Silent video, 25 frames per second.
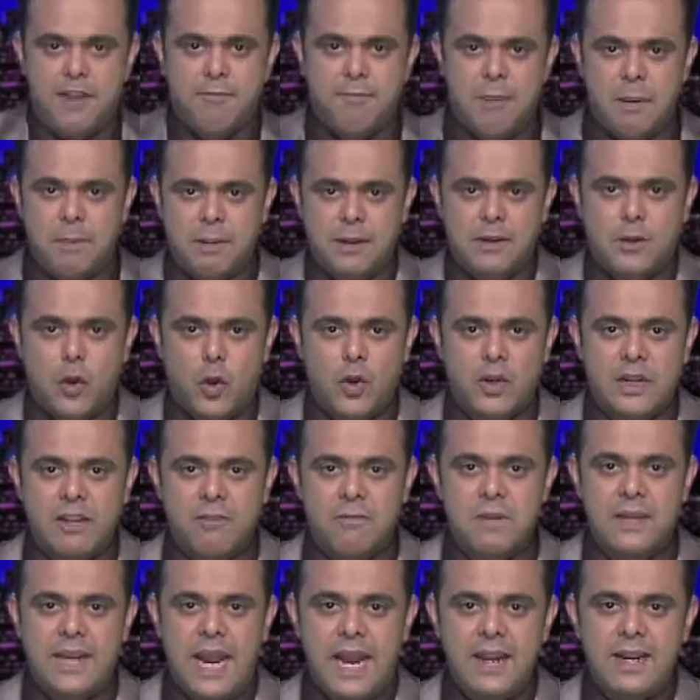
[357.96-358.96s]
if people don't
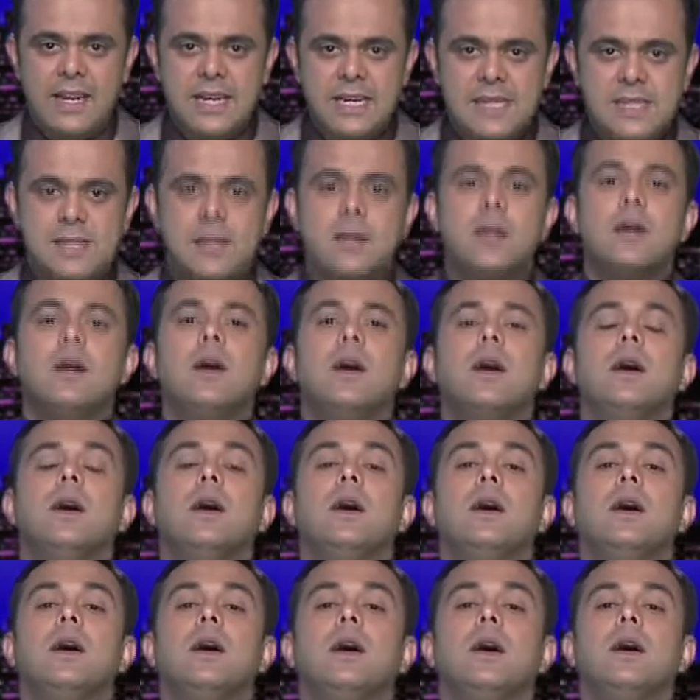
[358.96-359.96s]
give me candies,
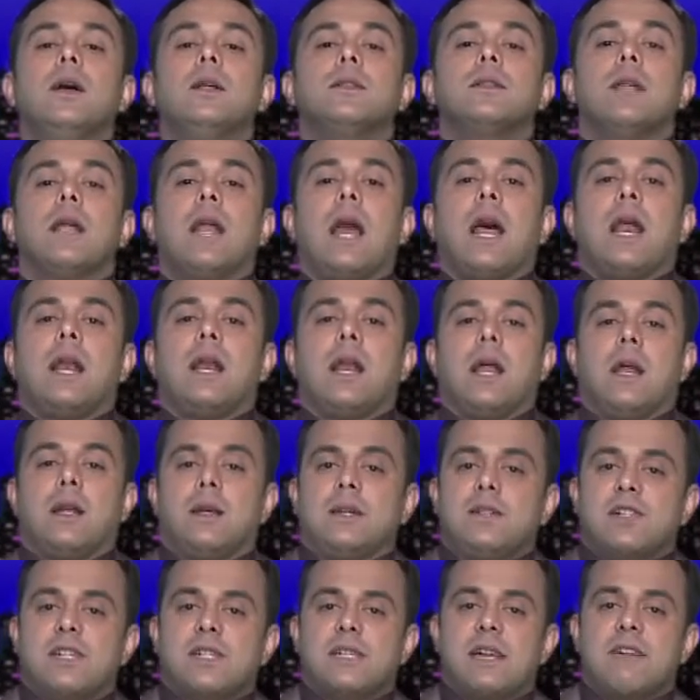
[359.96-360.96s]
then I'll
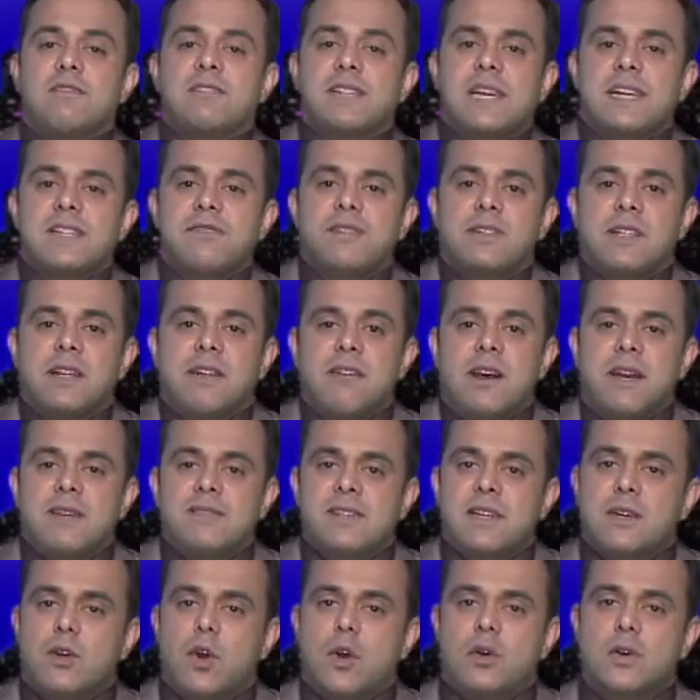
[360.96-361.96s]
just have sex with their
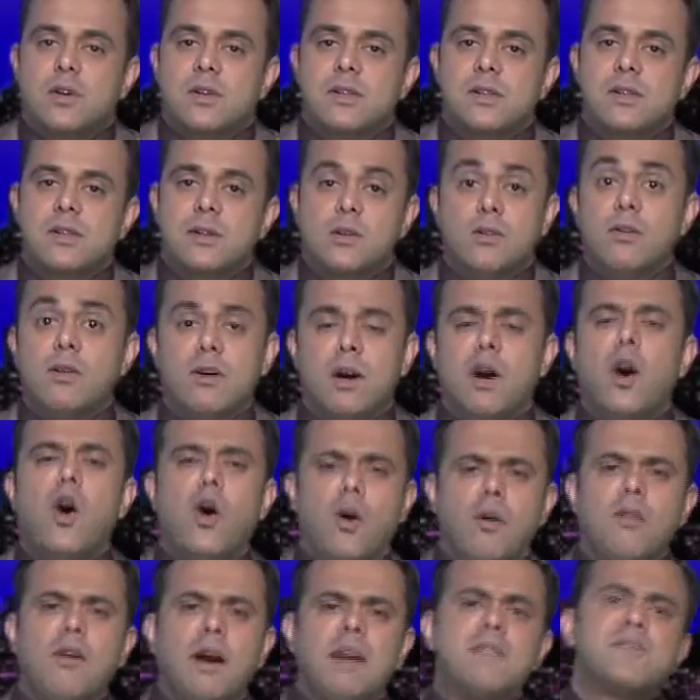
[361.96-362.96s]
wives and daughters.
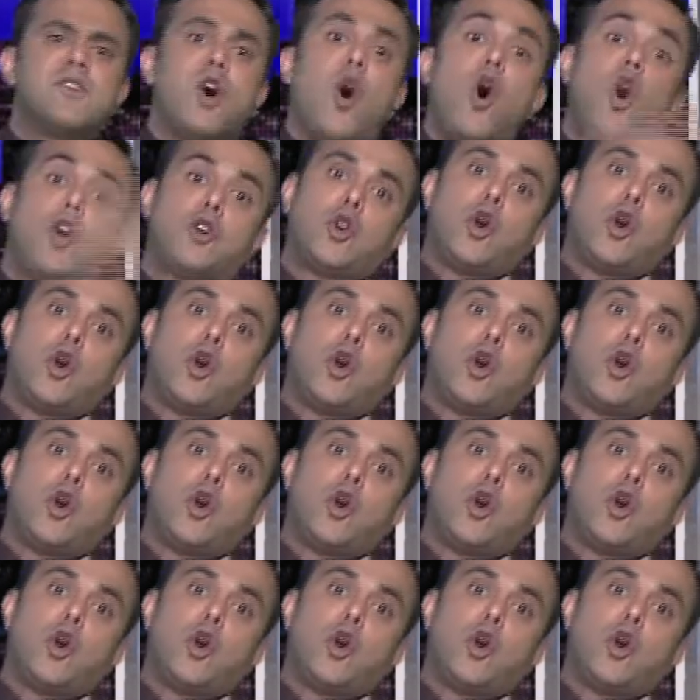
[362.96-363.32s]
Wives or